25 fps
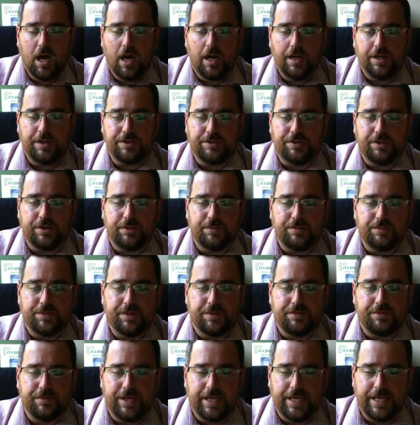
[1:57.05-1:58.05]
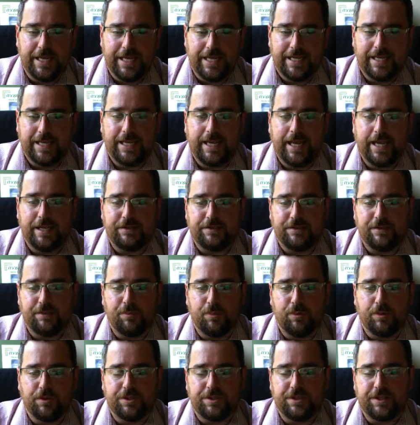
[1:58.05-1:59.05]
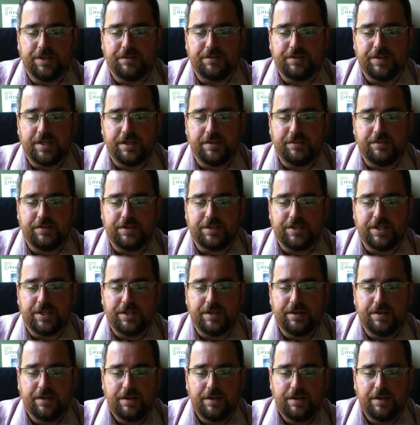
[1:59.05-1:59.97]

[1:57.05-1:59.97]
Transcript: in terms of it indicates the portion of television